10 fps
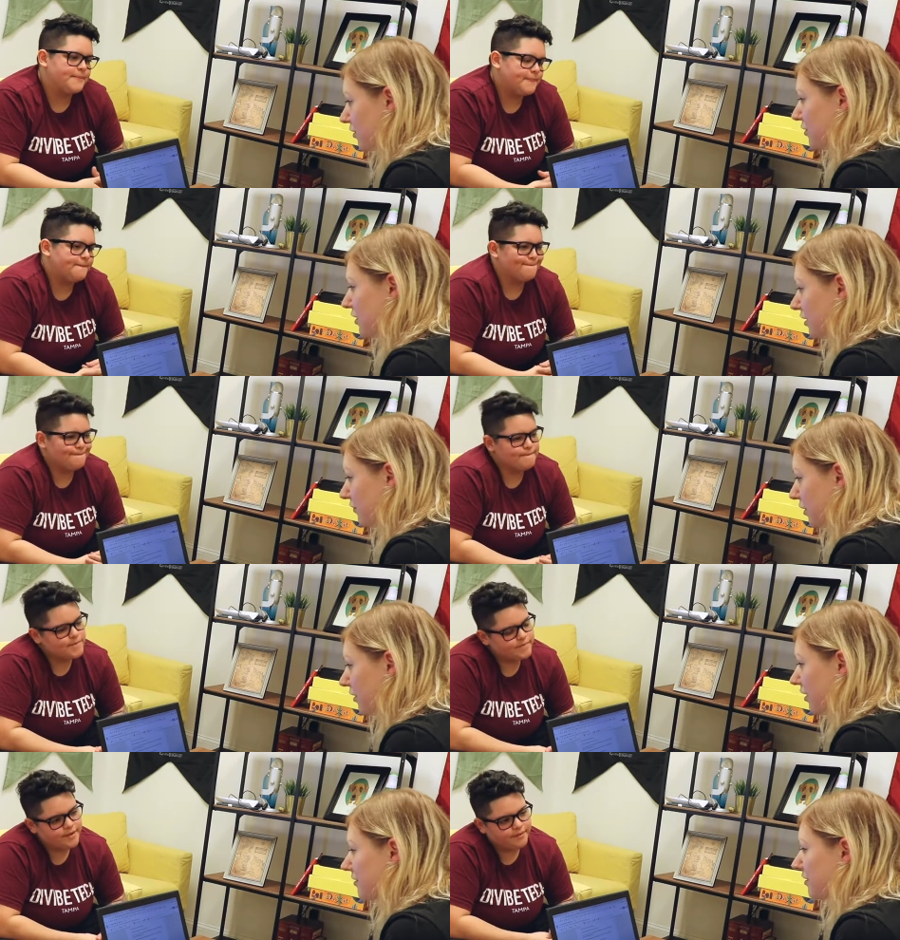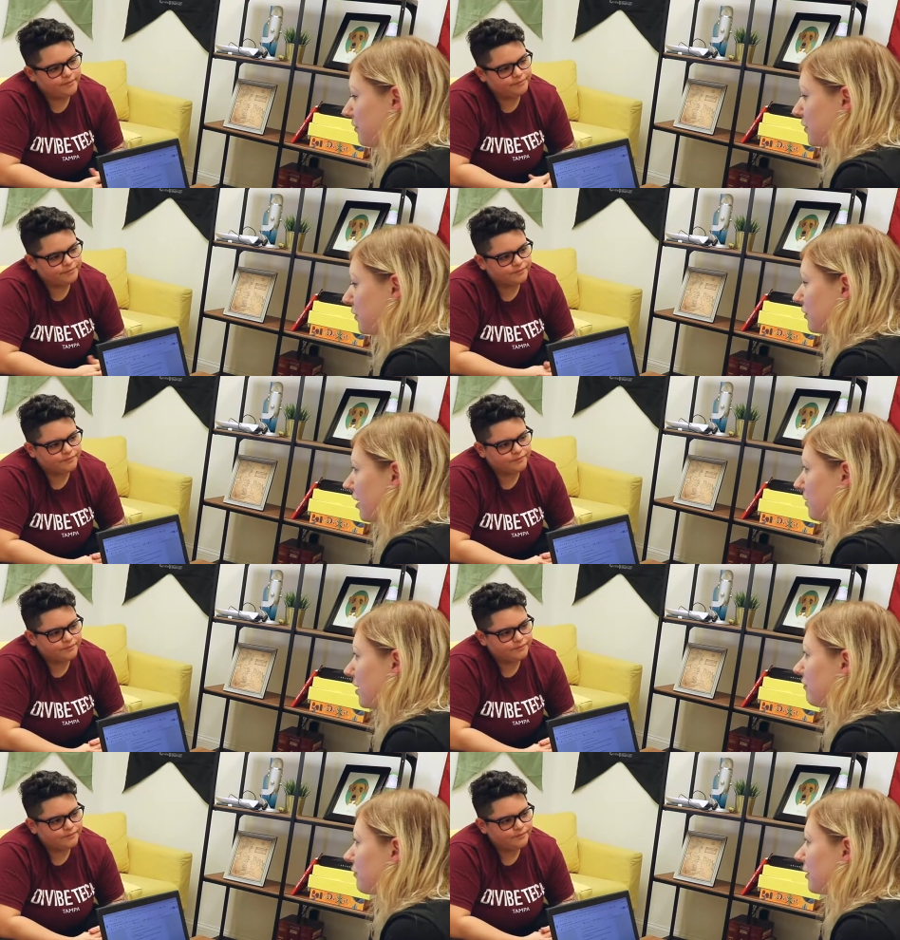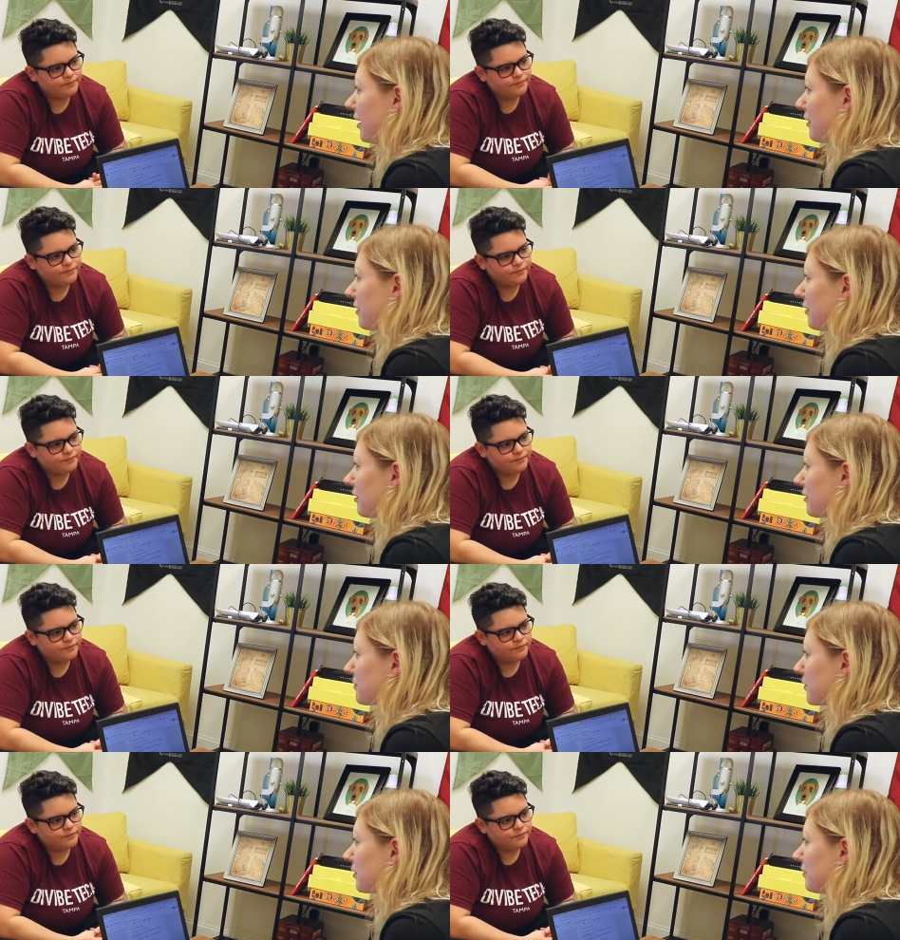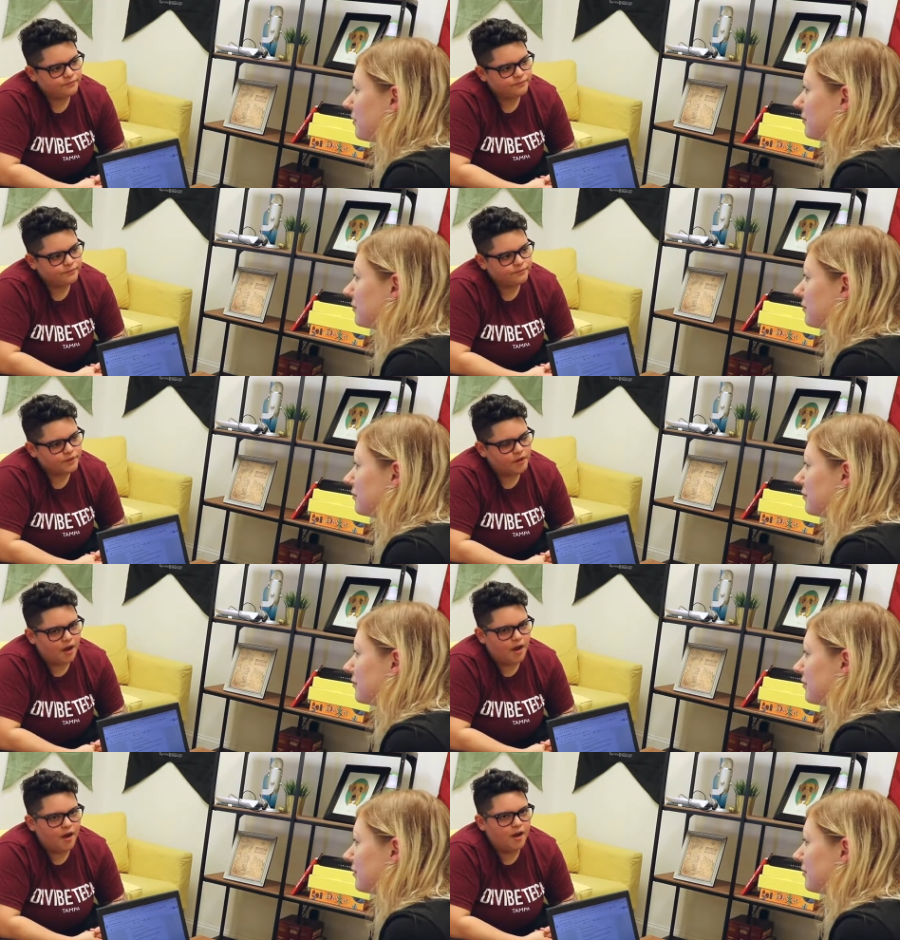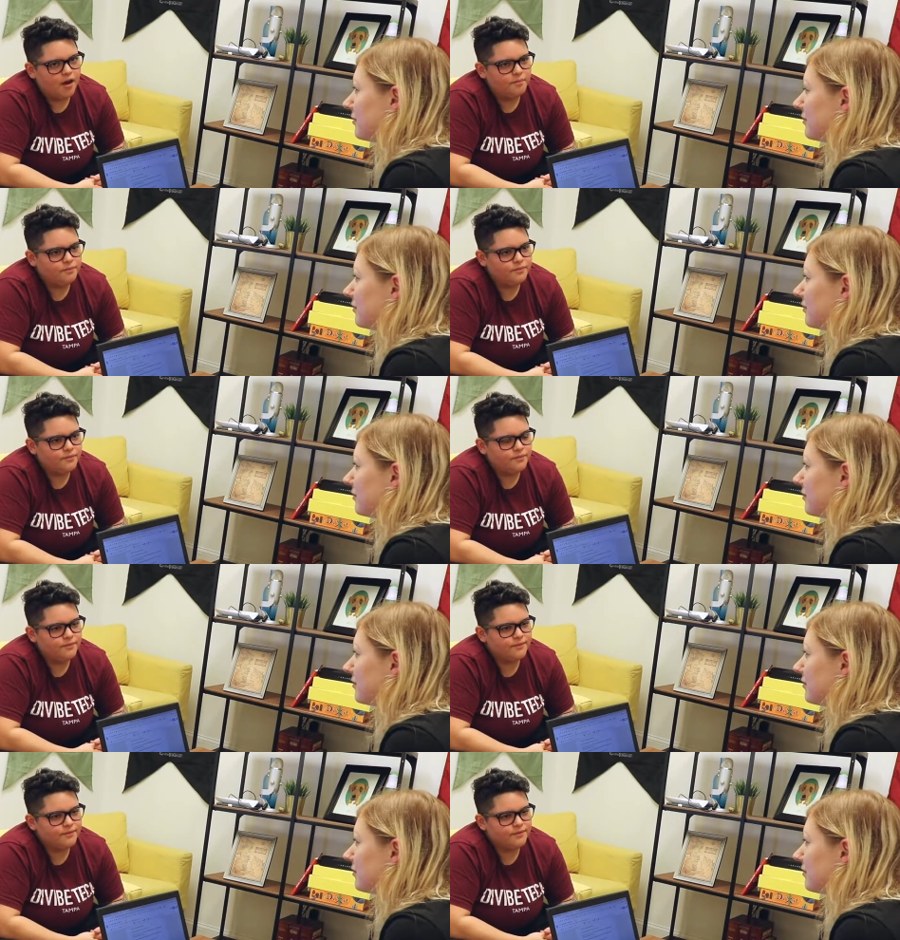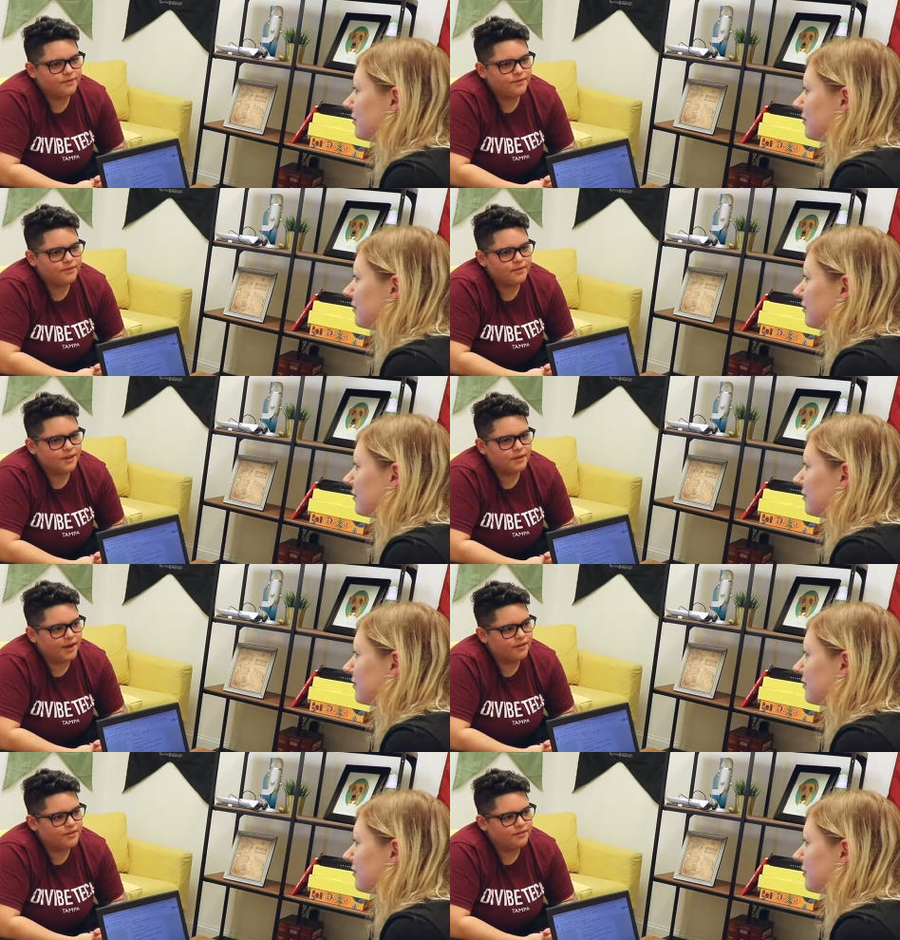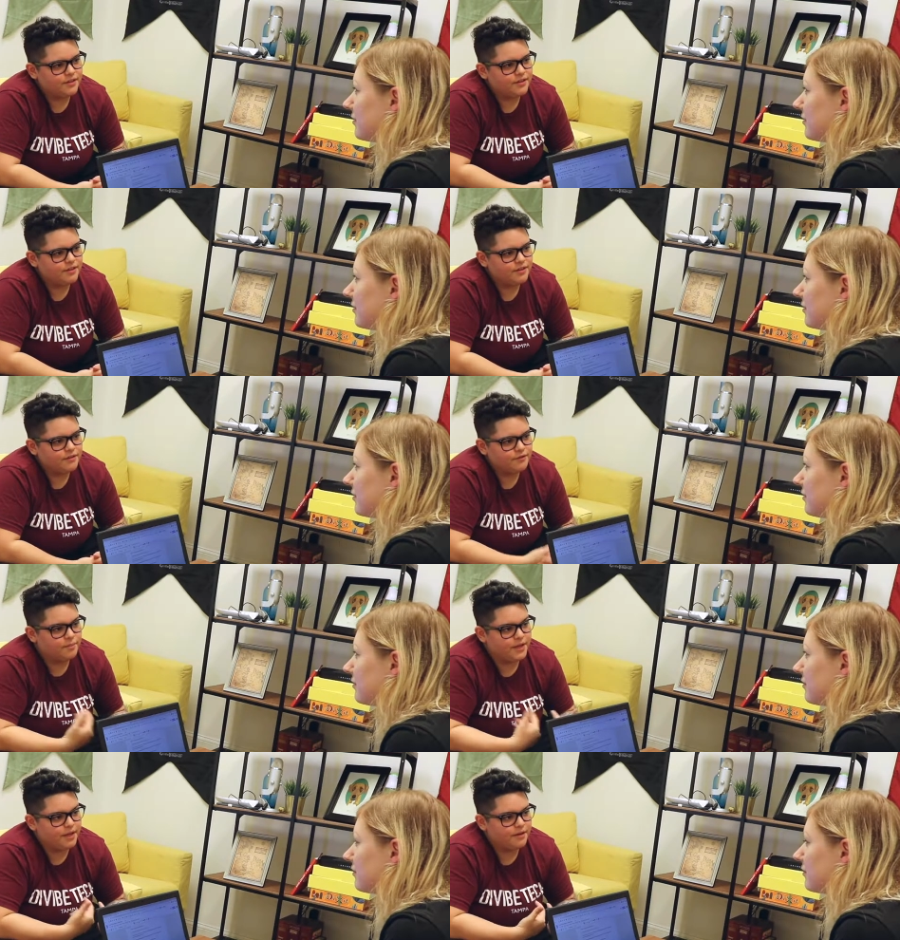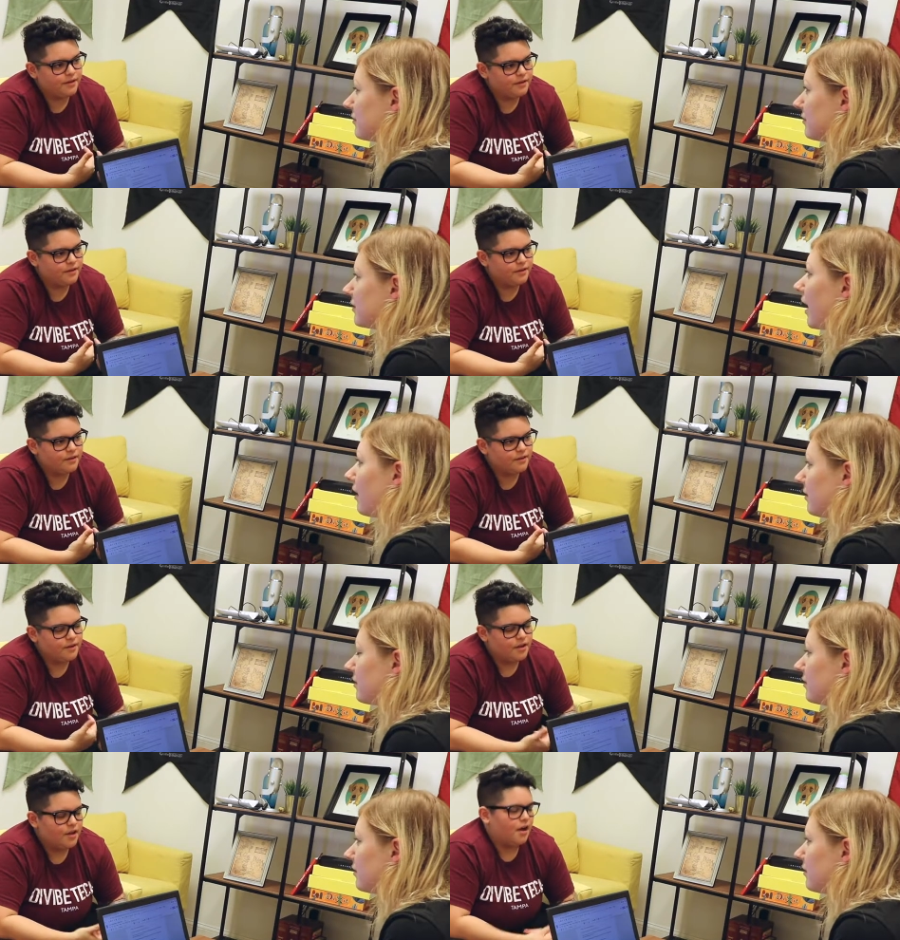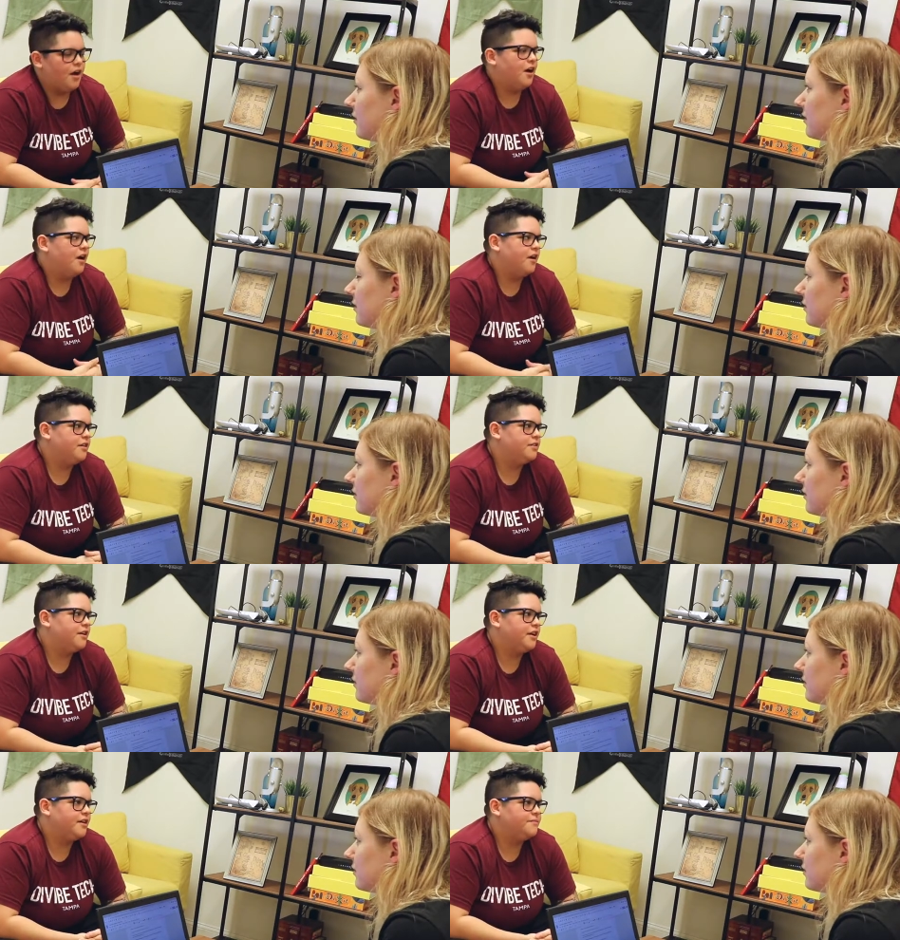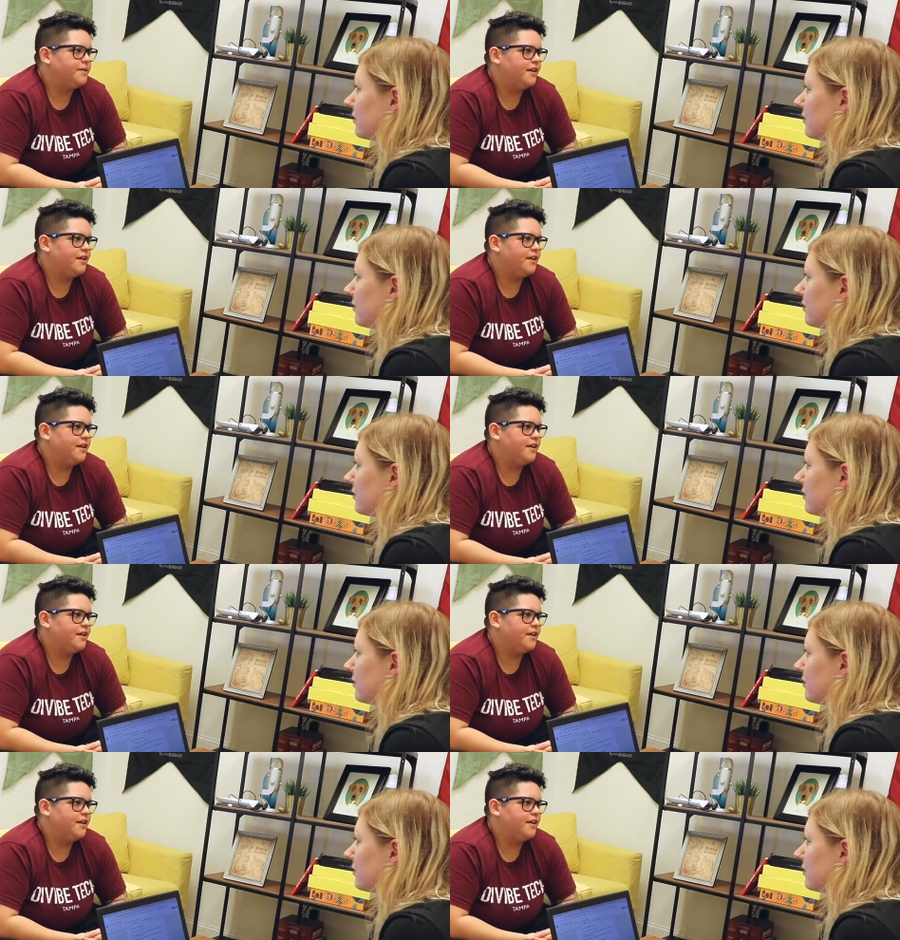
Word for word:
Speaker 1: Just out of curiosity, what's your timing for death on a customer?
Speaker 2: Um, like my LTV for me? Yeah. Uh, it can be